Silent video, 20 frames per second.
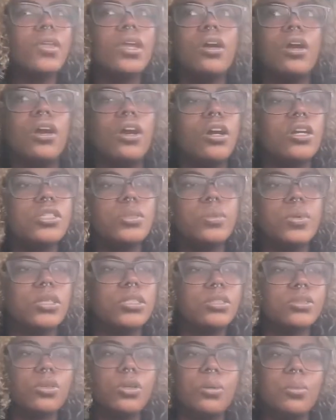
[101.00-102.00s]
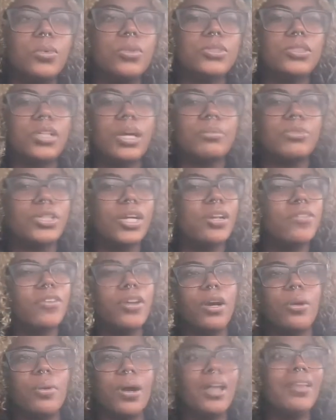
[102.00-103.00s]
hers works normal, so I'm trying to figure
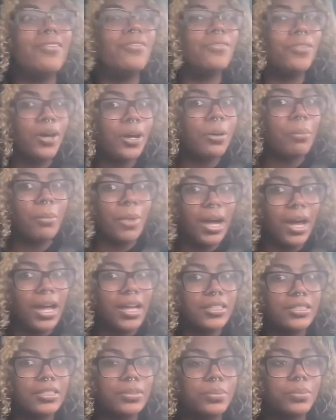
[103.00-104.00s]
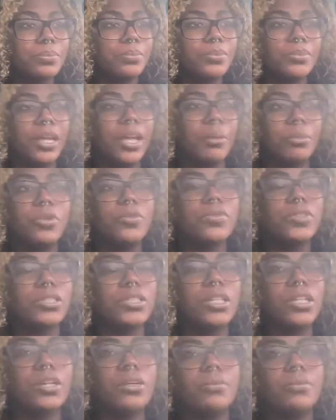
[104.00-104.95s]
out why the fuck mine is like moving slow.